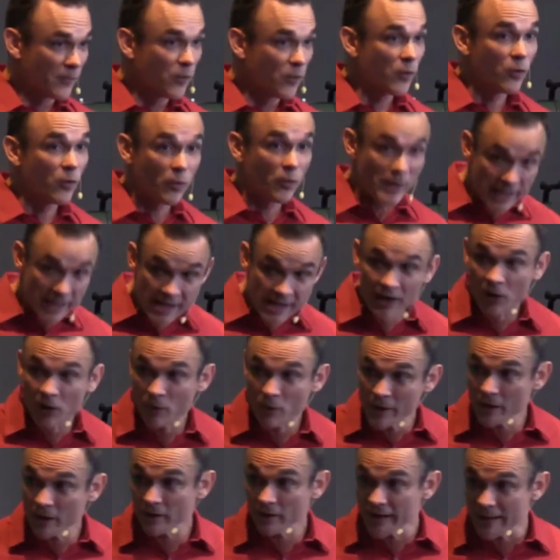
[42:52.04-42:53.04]
We are
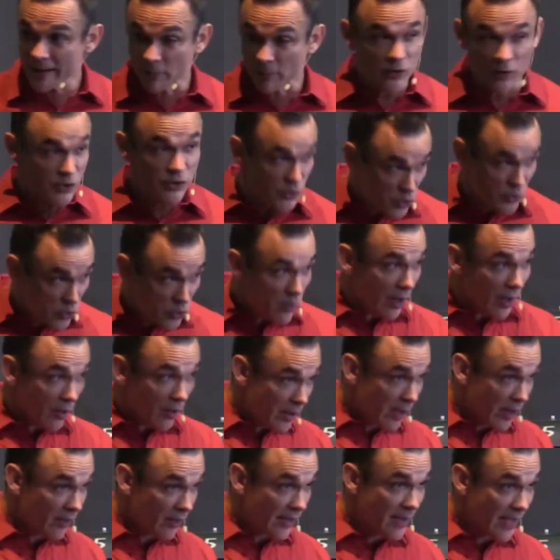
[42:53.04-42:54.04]
well able. You are
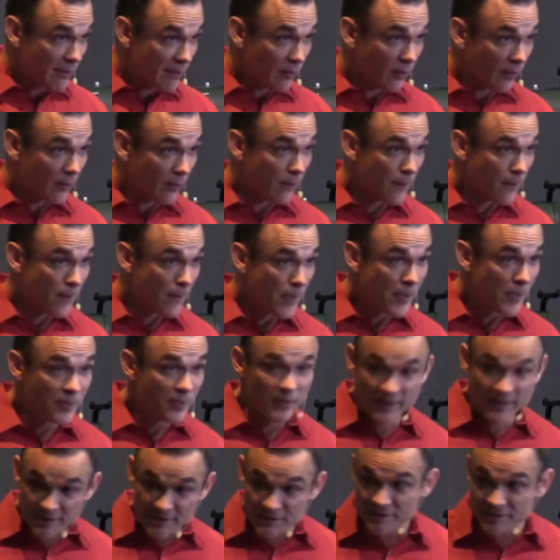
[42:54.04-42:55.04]
well able. Yes.
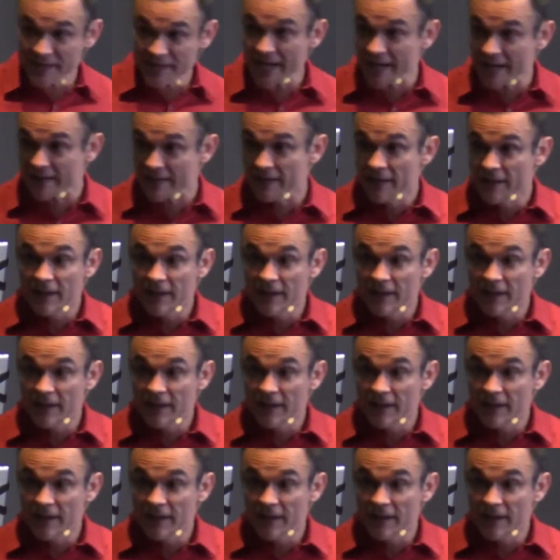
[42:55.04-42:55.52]
This day,